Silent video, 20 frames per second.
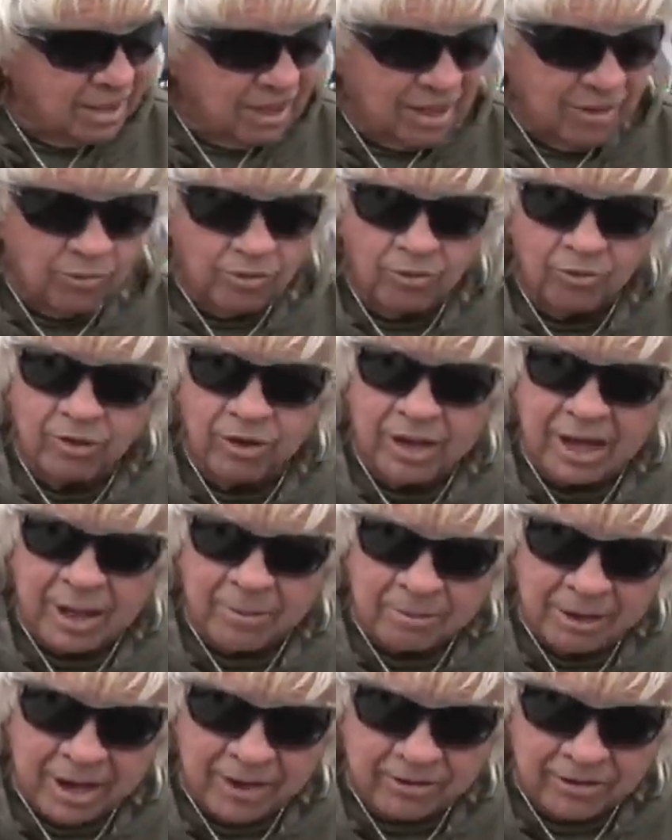And when we
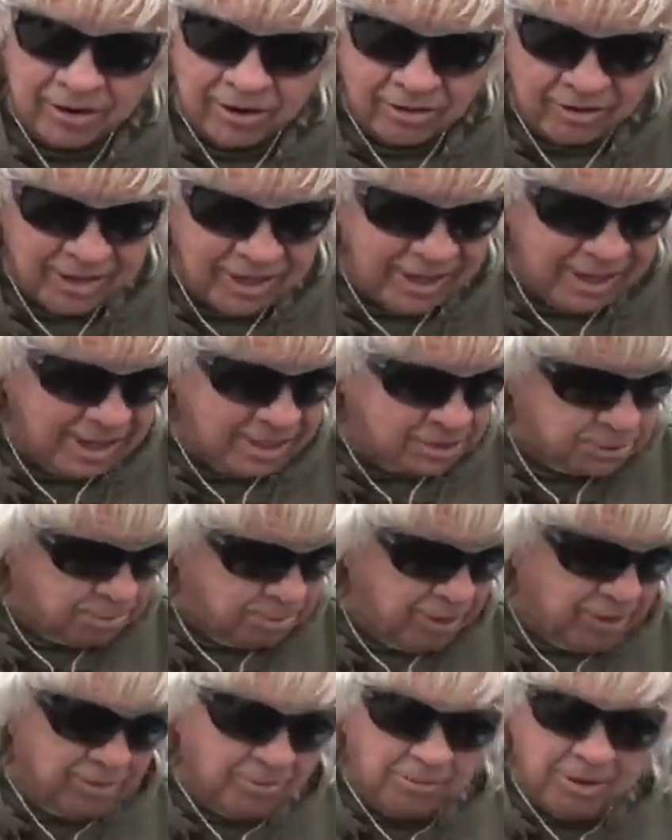got back there, he had
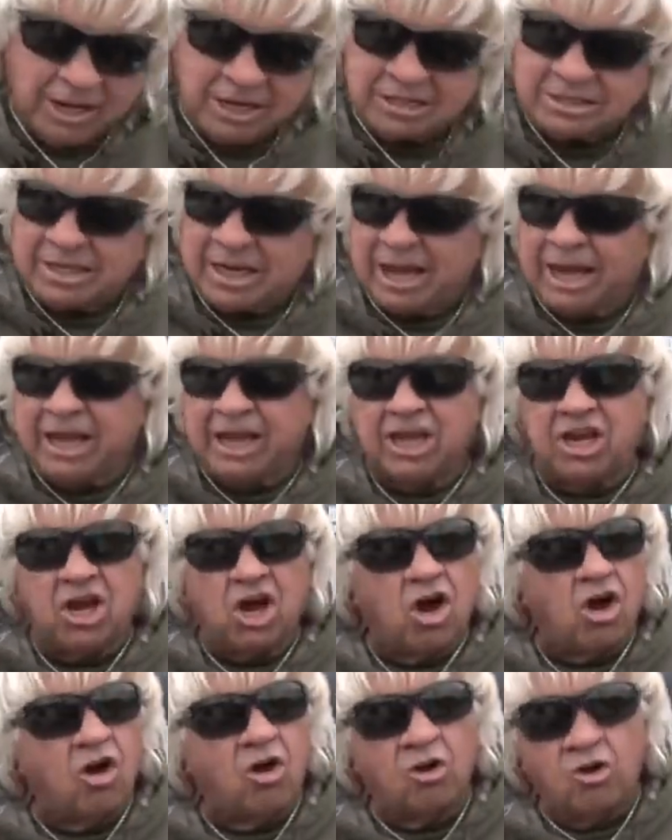spinnerbaits hanging
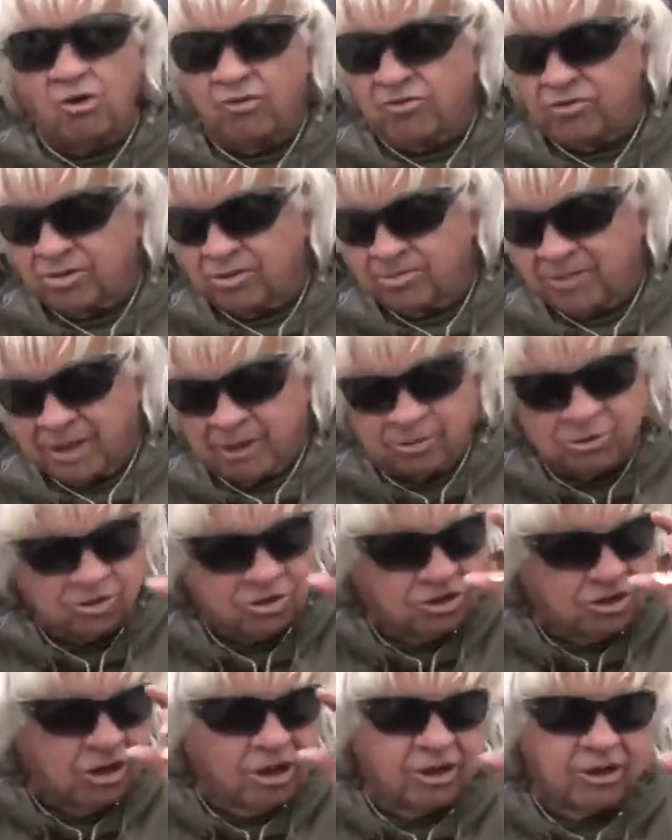all over him. They were
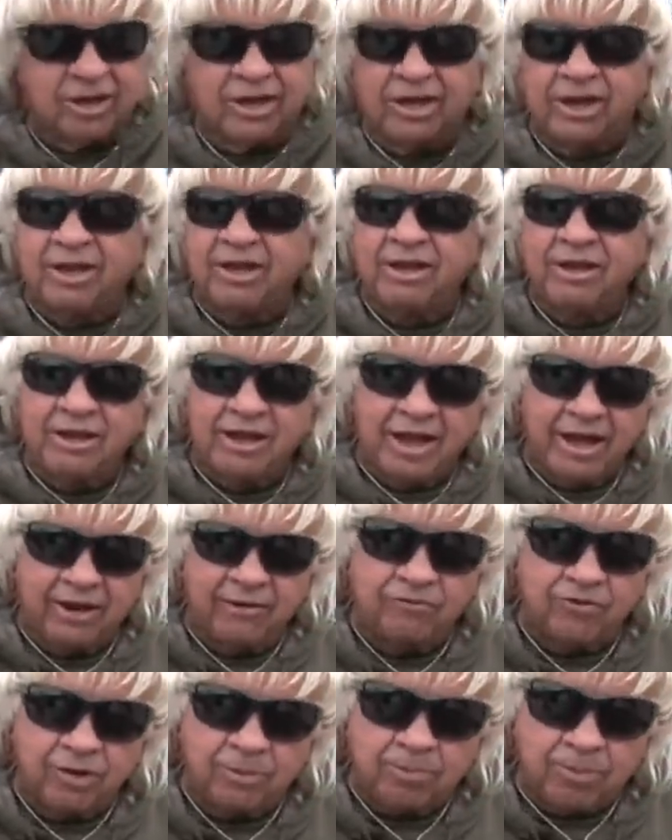stuck in
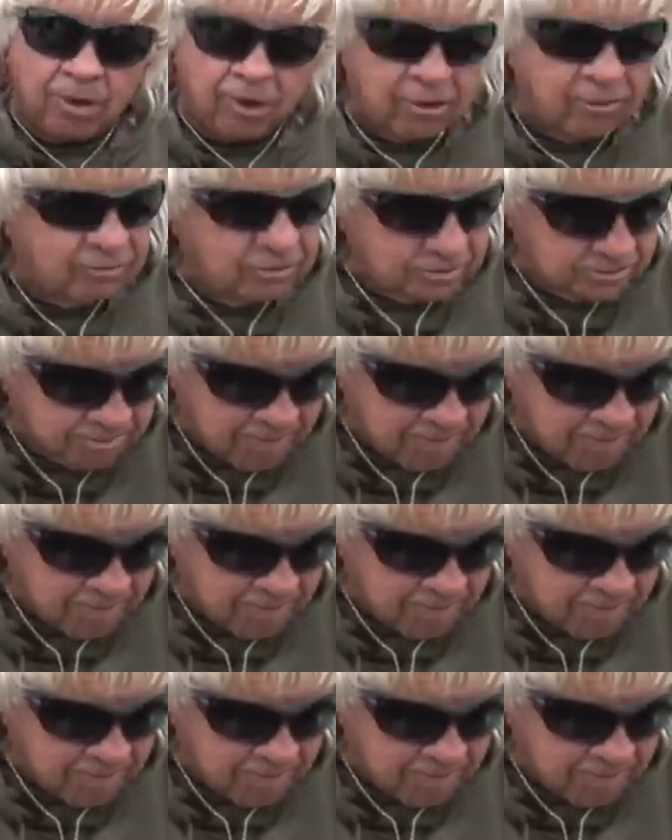every part of his